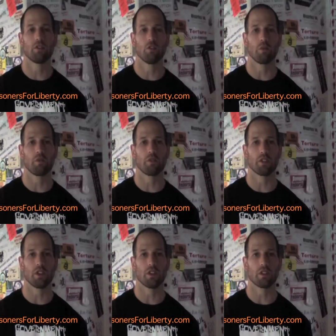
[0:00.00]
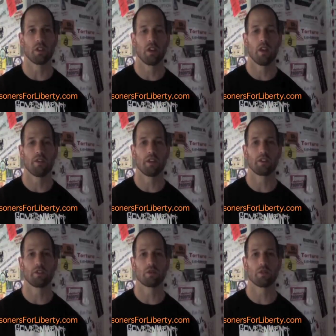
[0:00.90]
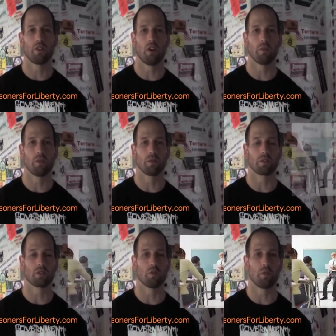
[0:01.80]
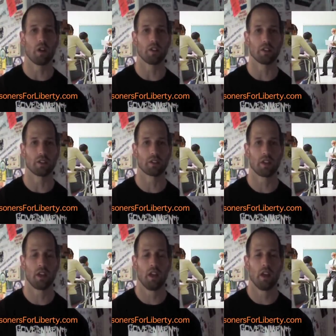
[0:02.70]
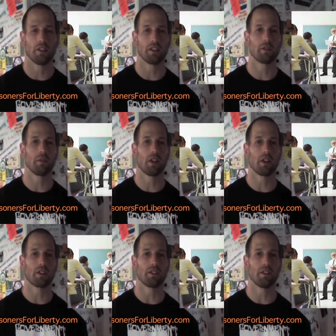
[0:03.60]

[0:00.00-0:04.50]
up in Virginia, and thanks to his involvement with school politics, he says he began to see that